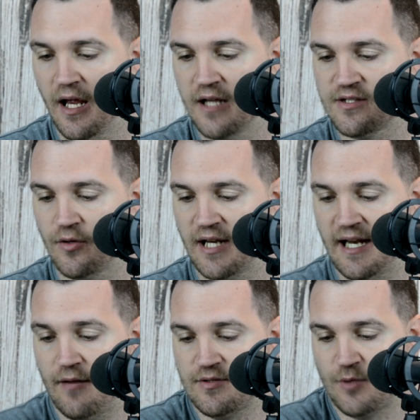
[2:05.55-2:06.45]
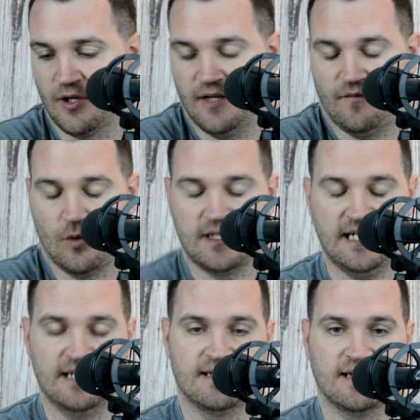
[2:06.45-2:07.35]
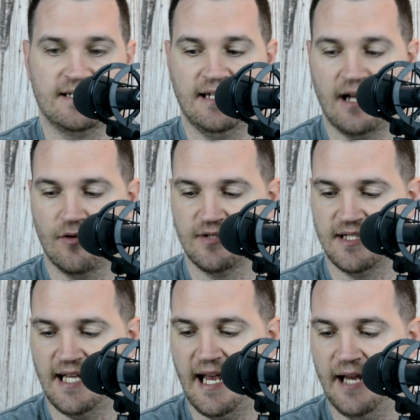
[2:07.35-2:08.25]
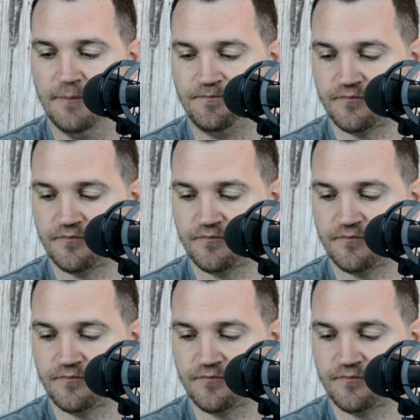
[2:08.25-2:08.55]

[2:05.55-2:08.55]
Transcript: And so again, I was working fourteen to sixteen hours a day,